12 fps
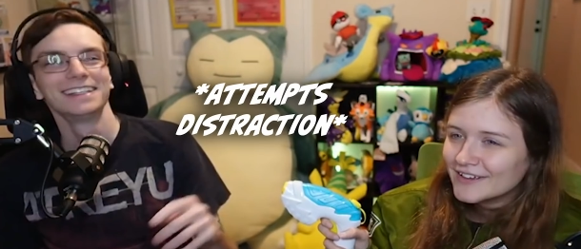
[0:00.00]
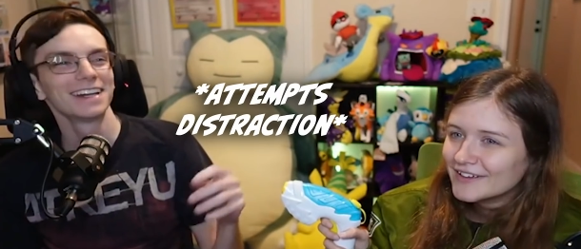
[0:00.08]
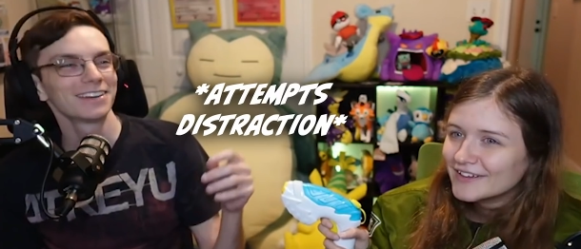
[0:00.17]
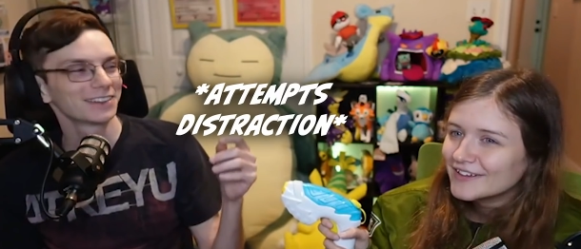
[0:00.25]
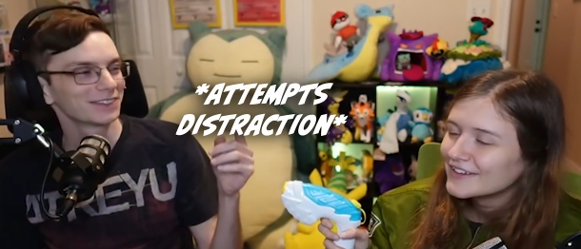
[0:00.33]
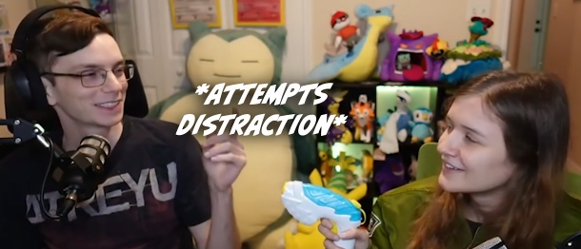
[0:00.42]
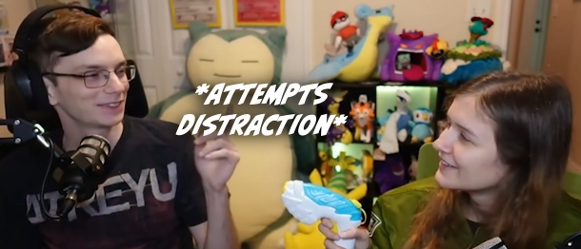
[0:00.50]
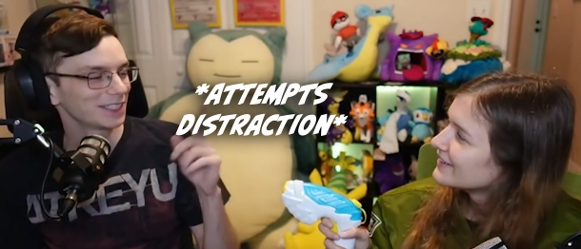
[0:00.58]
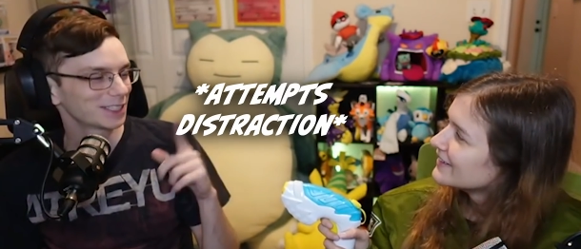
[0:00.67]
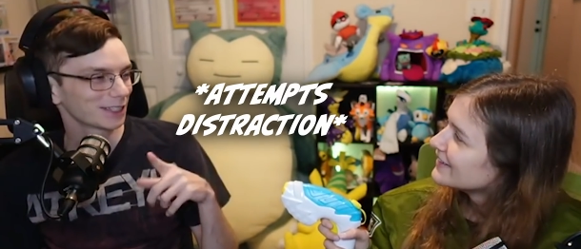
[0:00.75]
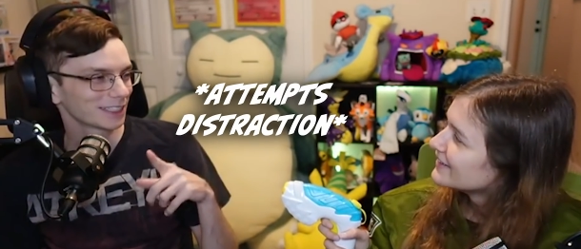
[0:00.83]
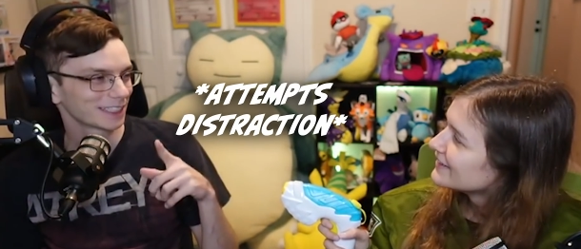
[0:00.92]
Speaker 1: no, and Miss
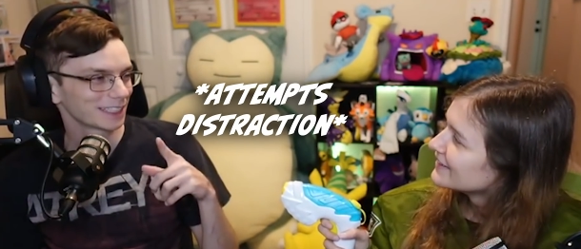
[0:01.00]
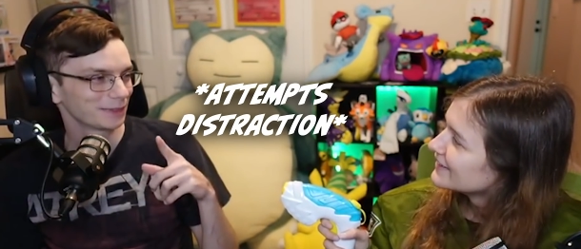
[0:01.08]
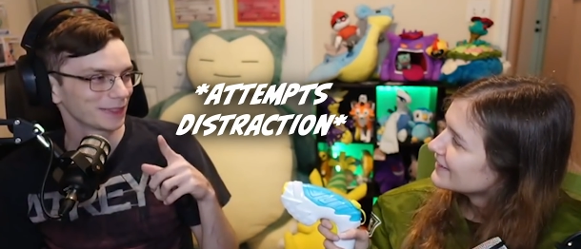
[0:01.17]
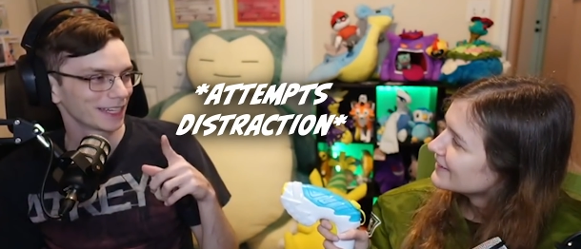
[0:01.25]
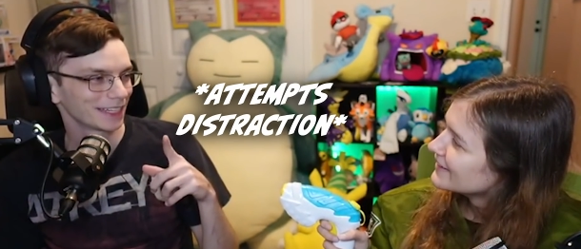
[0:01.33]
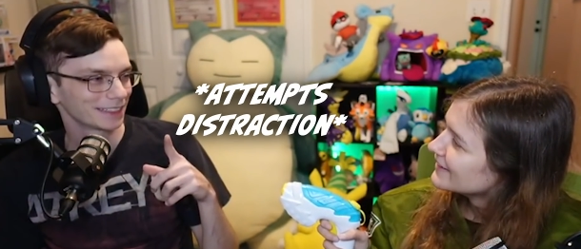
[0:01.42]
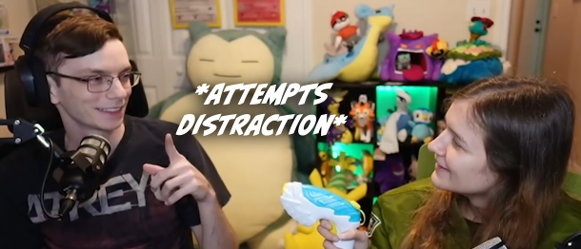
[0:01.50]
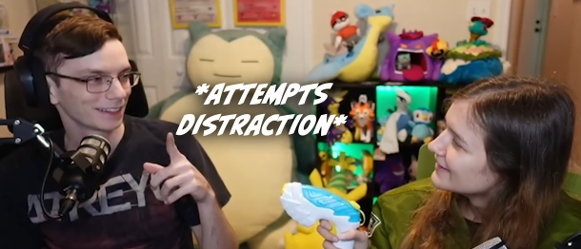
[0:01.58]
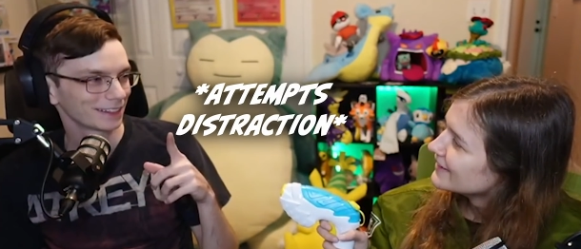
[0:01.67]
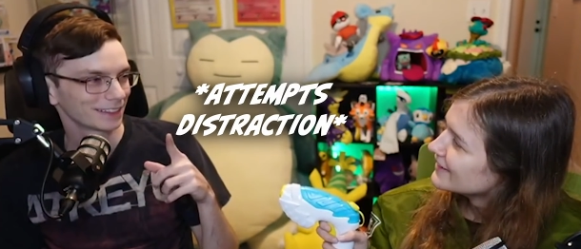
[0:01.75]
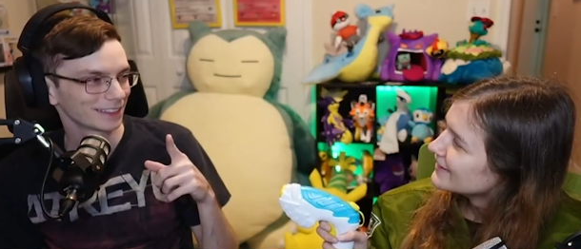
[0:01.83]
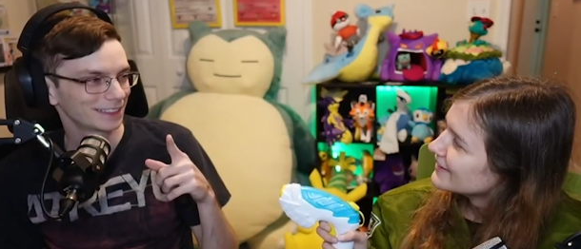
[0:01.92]
Peach tries to get behind
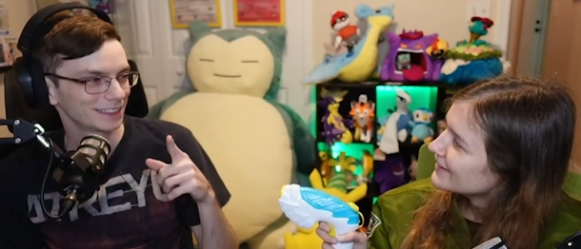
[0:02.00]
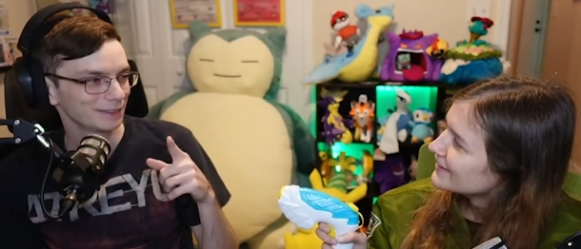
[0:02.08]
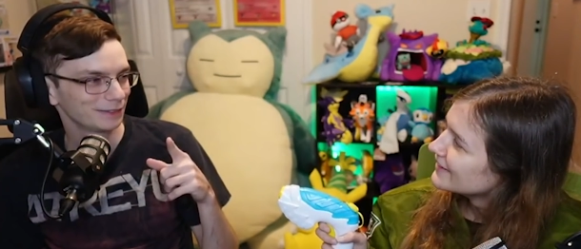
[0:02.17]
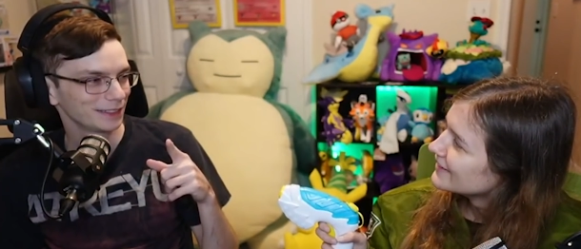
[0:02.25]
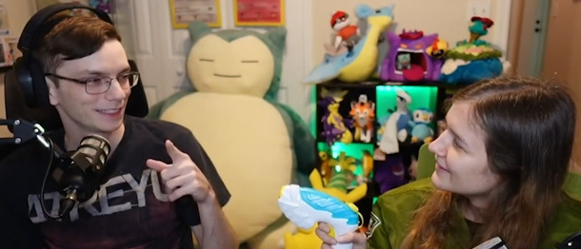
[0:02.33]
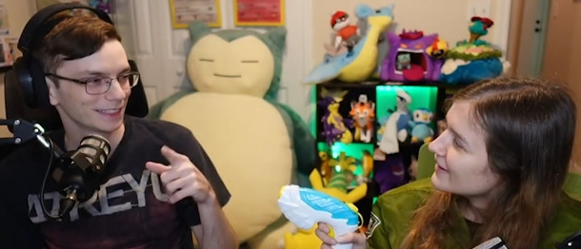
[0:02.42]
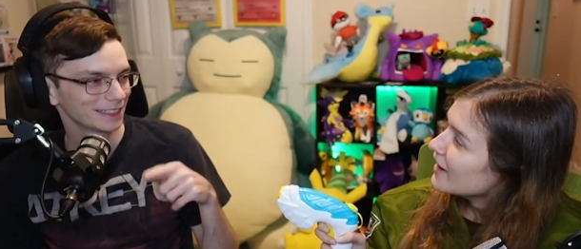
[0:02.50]
our, the TV